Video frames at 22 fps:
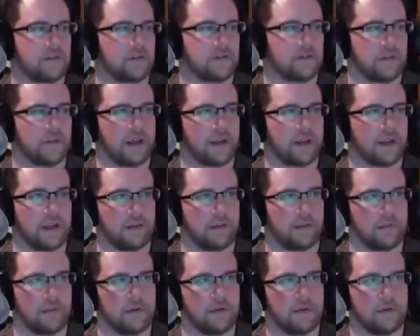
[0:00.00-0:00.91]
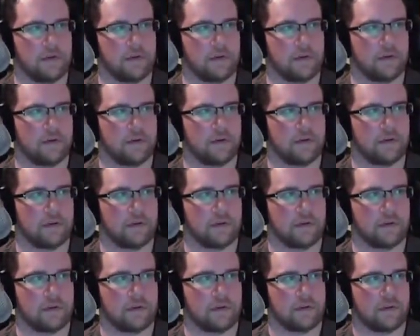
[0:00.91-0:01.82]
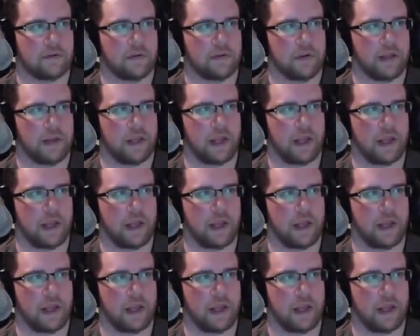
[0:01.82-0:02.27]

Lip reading: for that game. And